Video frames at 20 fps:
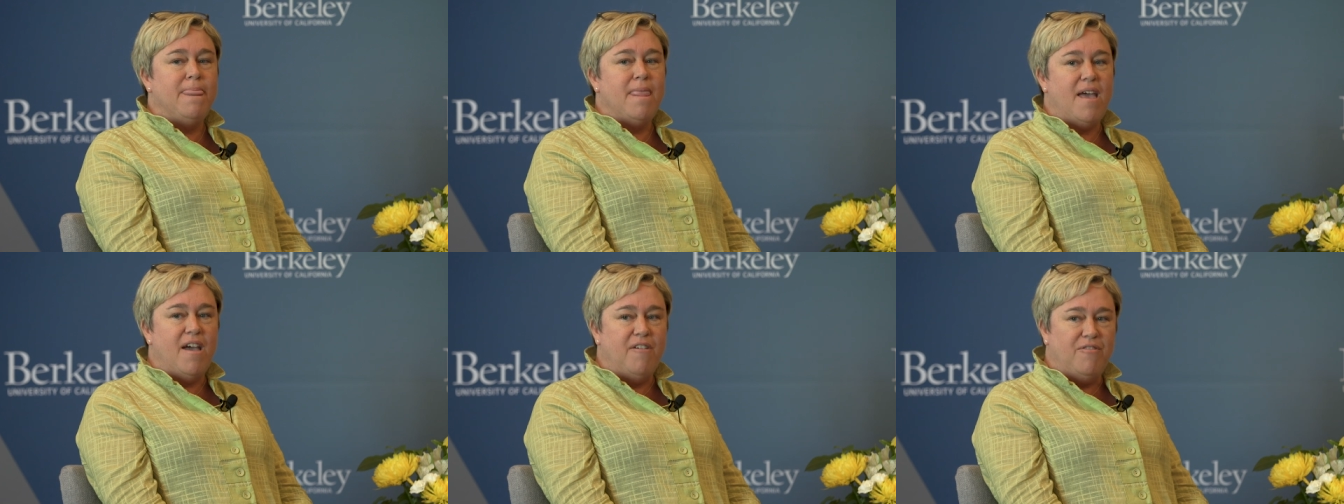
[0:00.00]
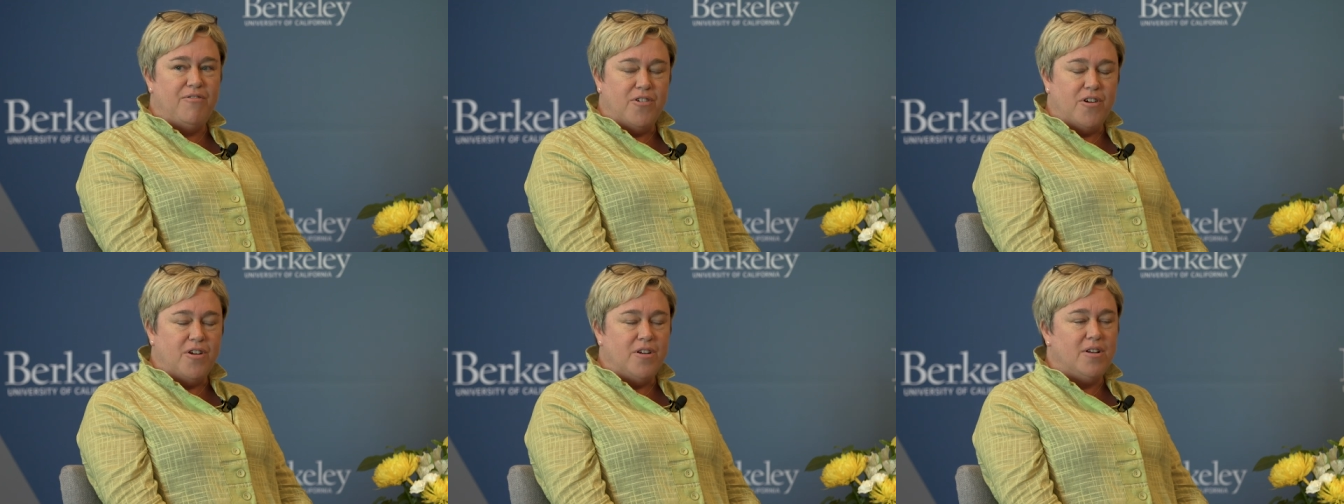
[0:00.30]

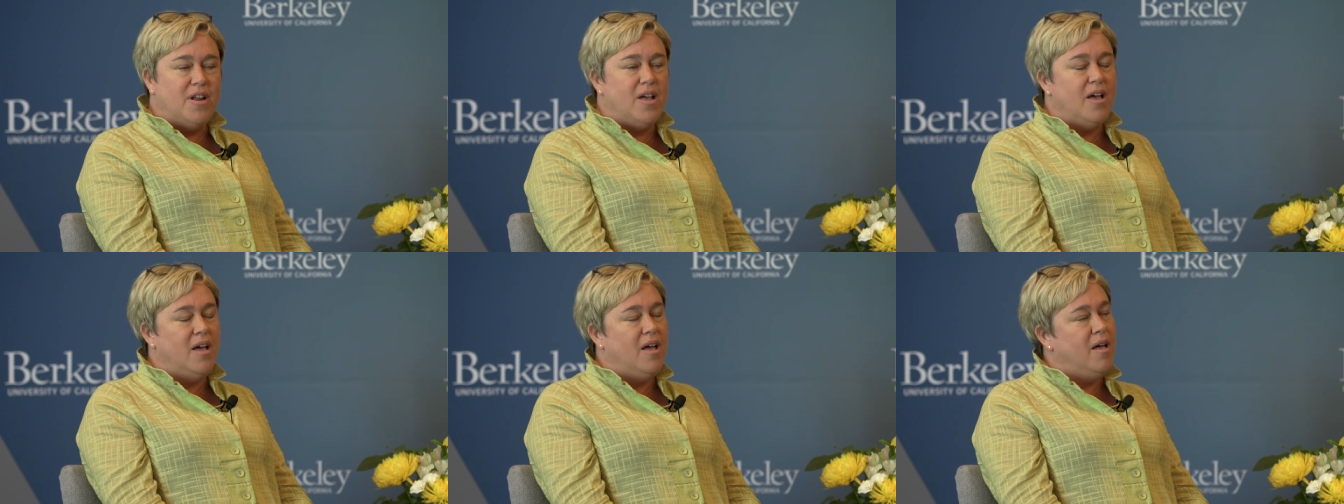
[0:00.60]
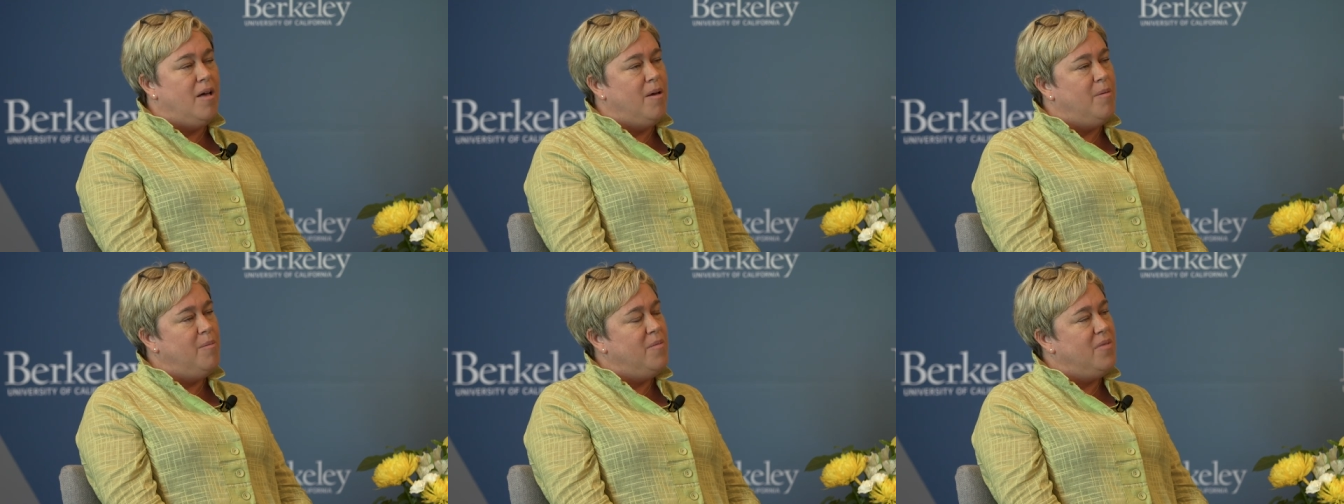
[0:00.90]
effort
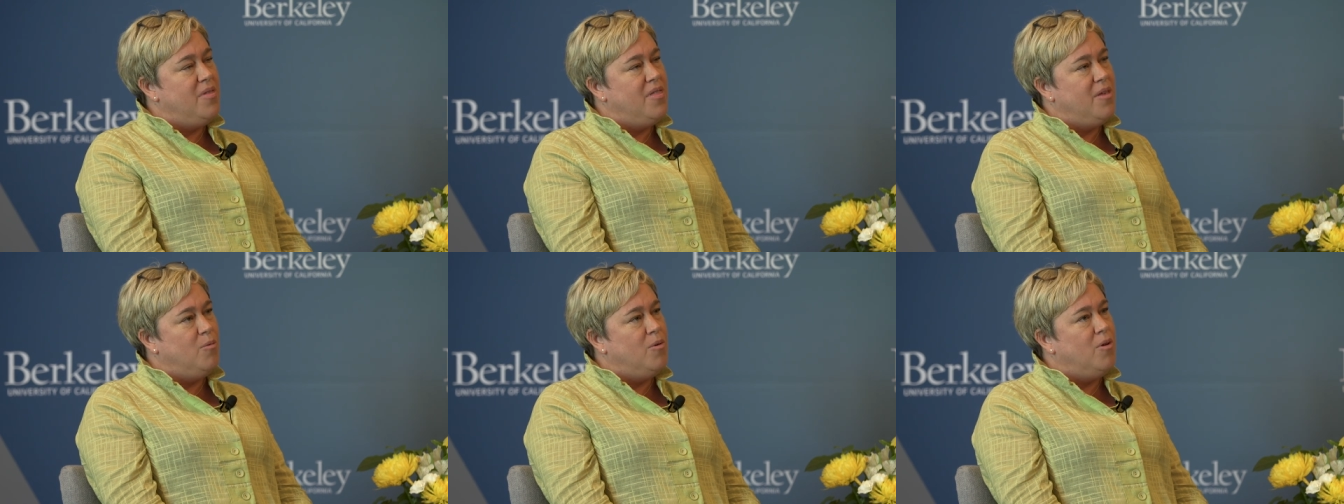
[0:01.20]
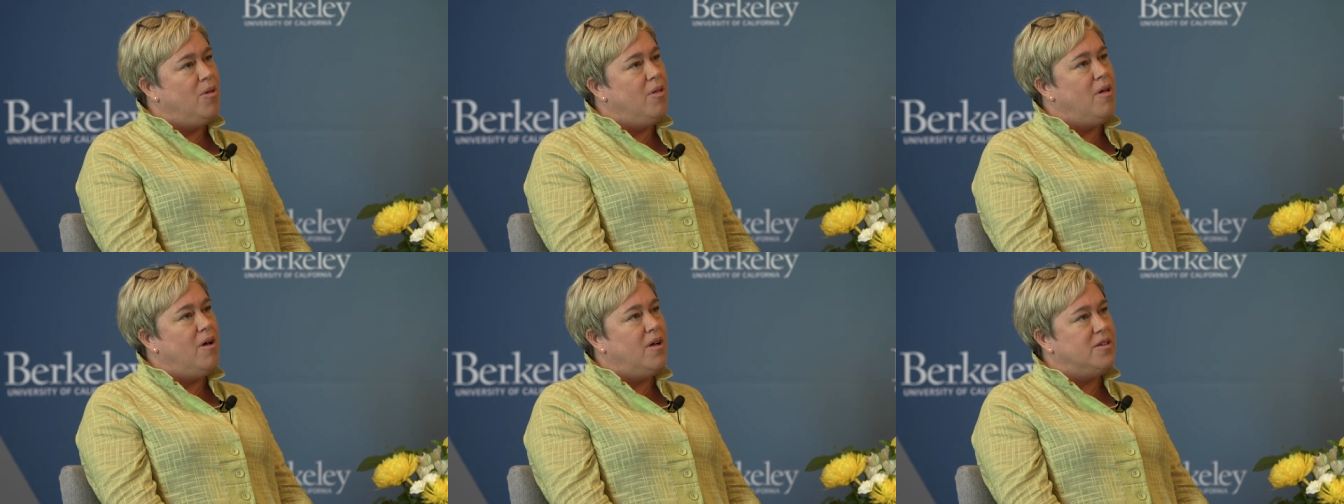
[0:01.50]
um, that
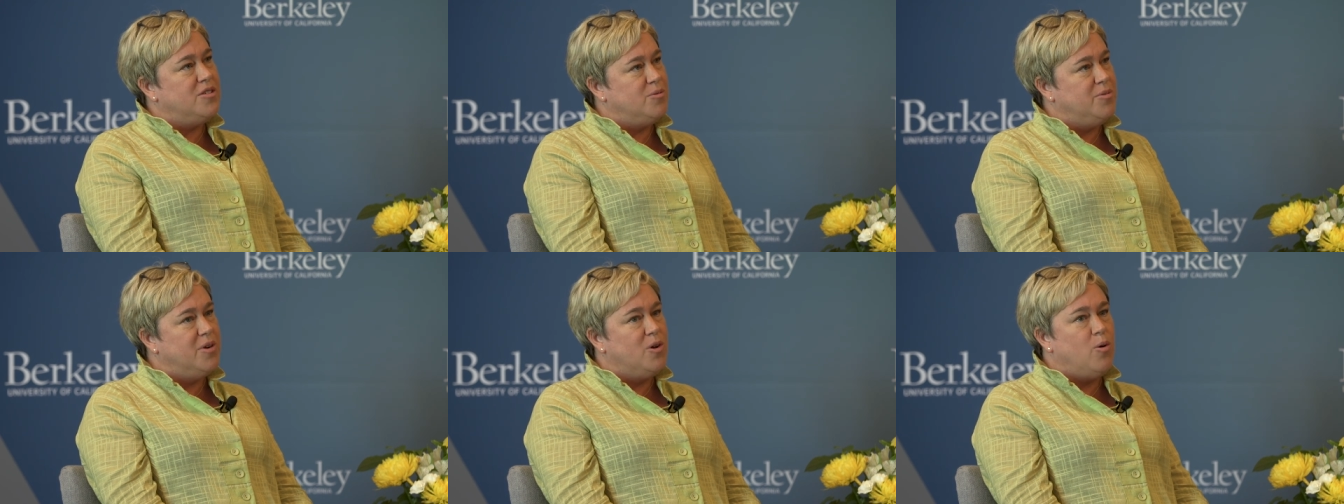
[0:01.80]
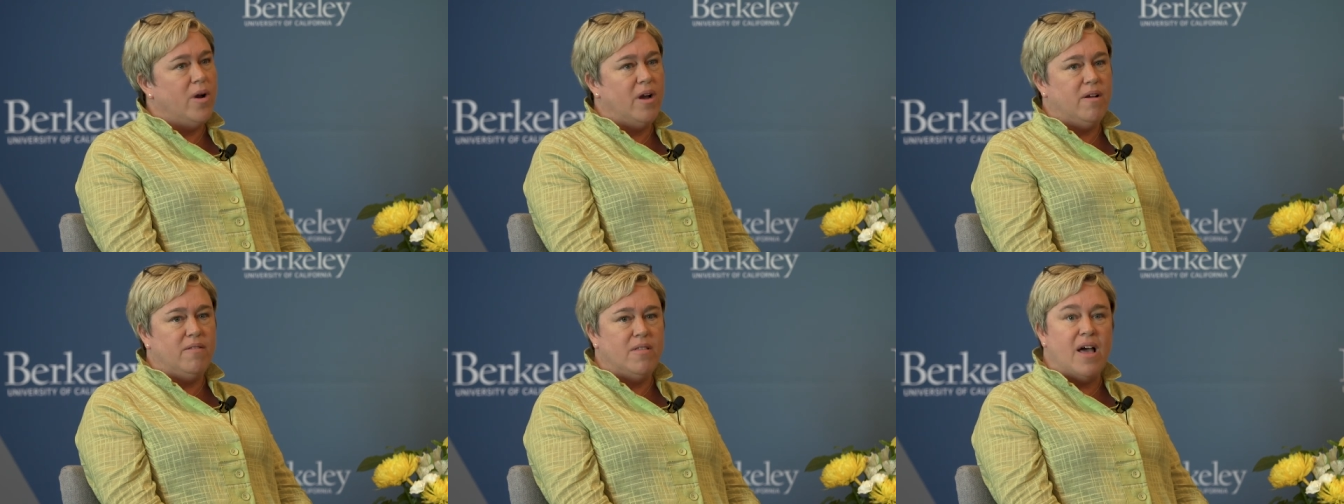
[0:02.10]
will also
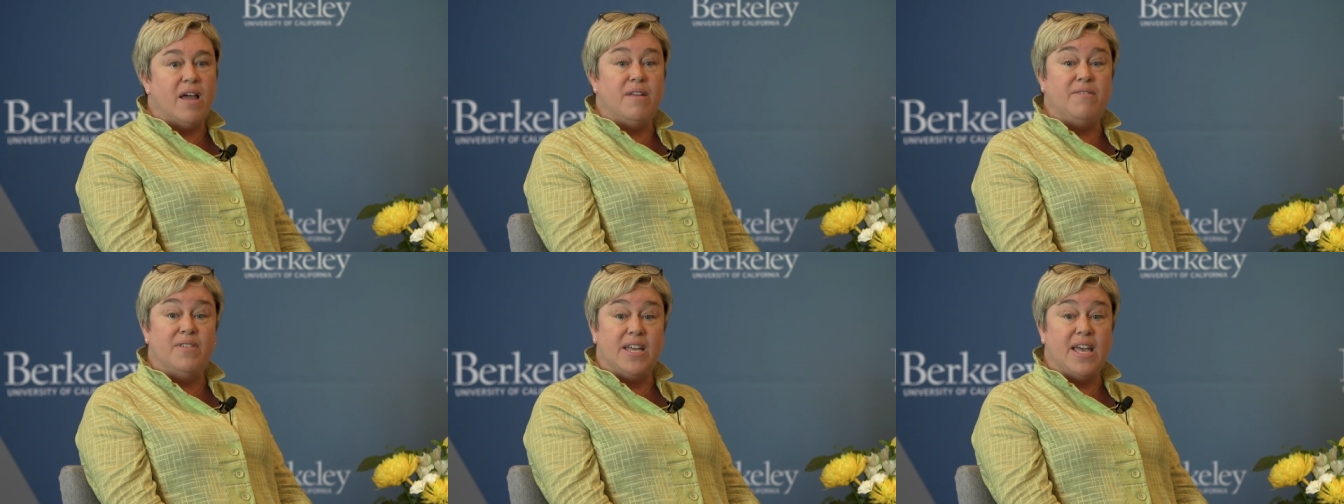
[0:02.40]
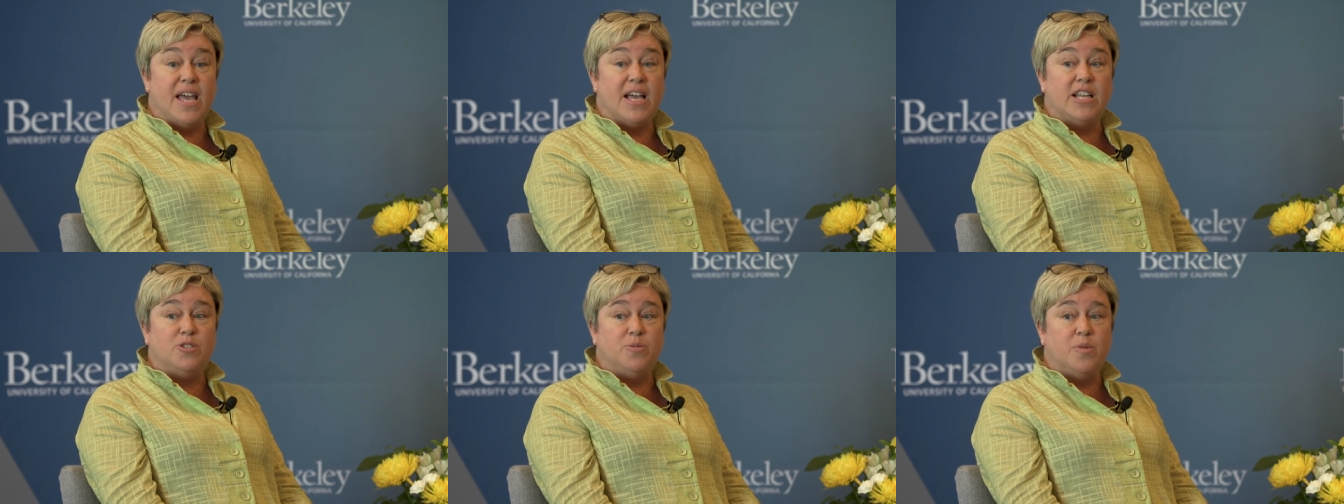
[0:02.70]
require a lot of
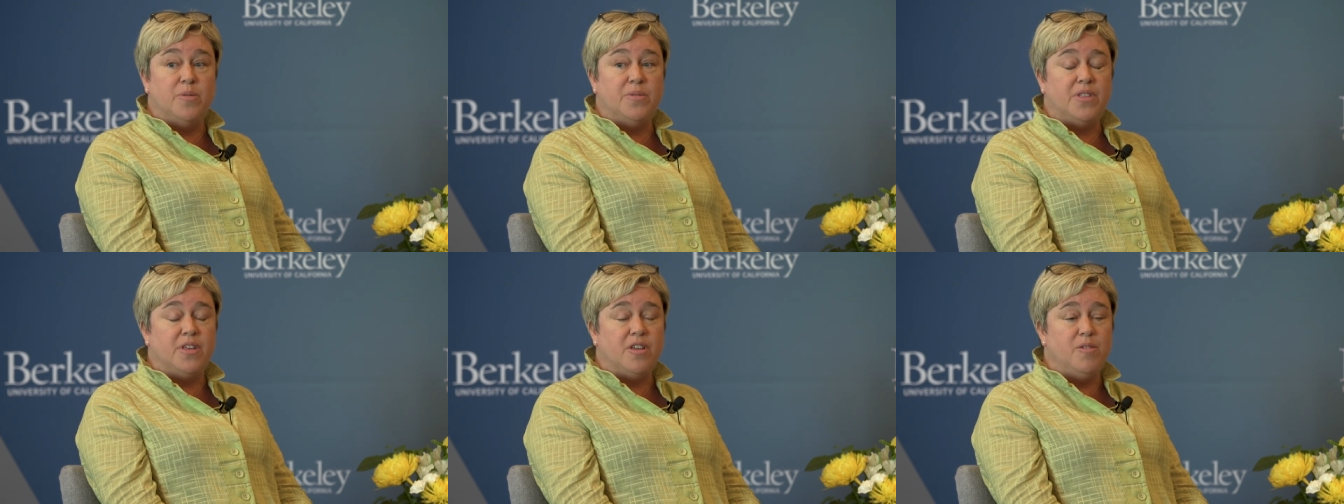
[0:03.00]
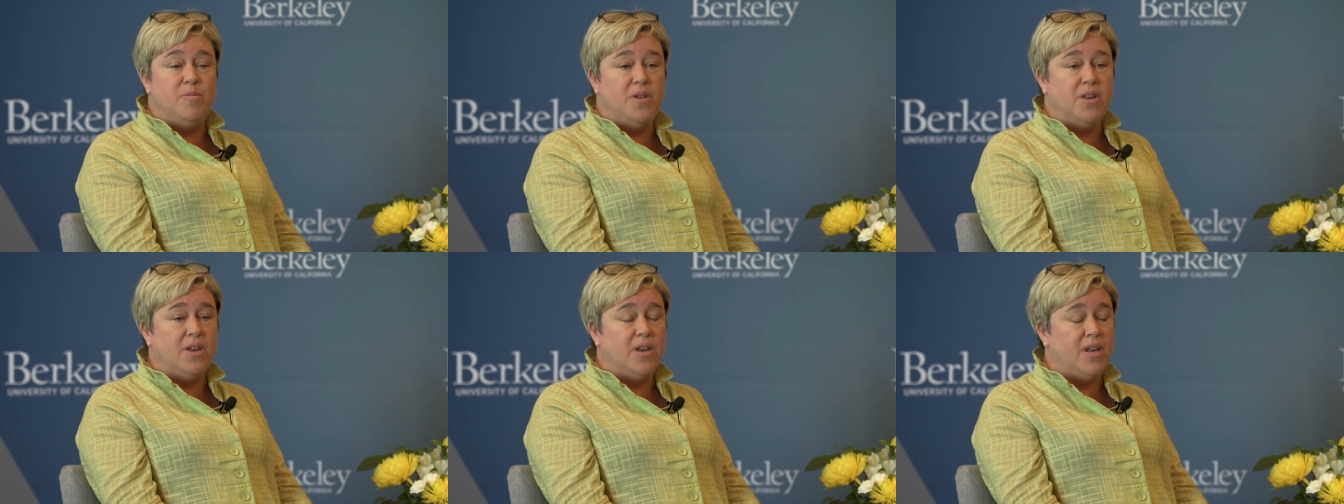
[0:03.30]
engagement with the
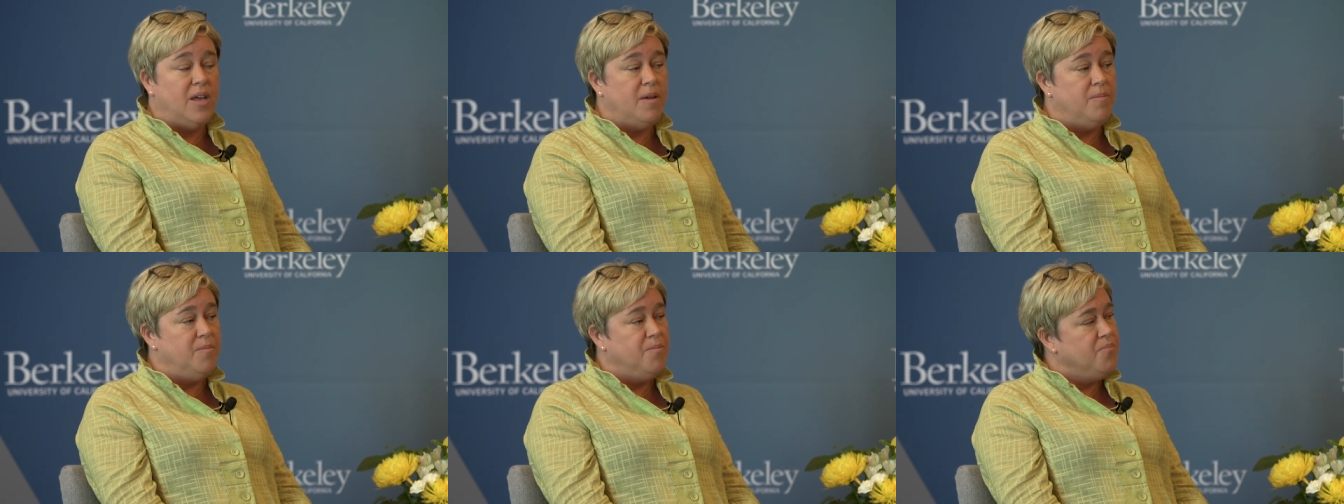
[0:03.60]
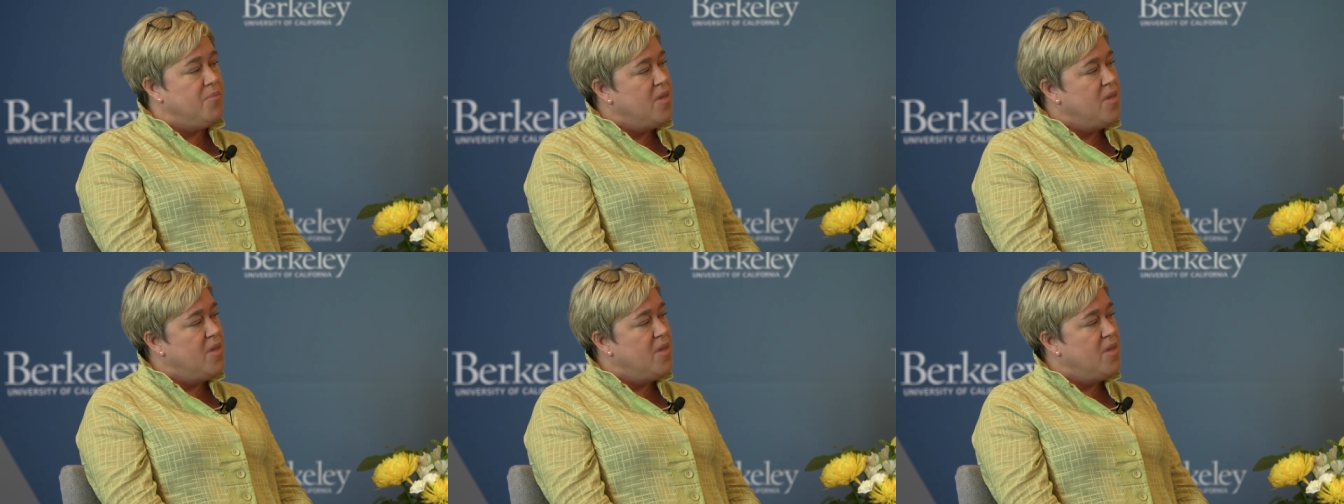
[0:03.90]
community.